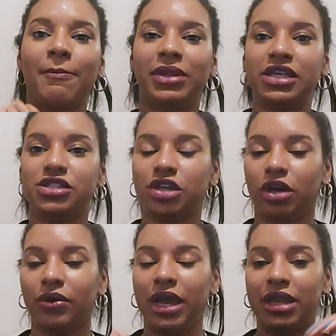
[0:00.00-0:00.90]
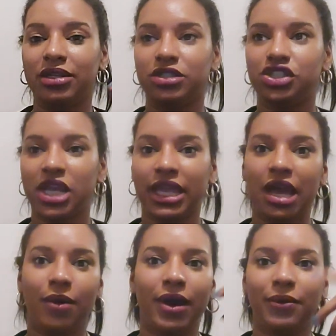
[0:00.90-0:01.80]
Please go and check it
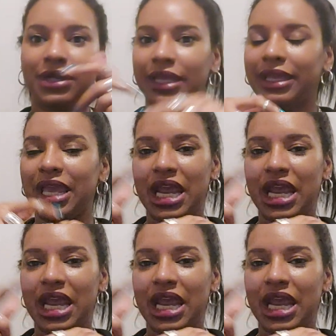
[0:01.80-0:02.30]
out. I will link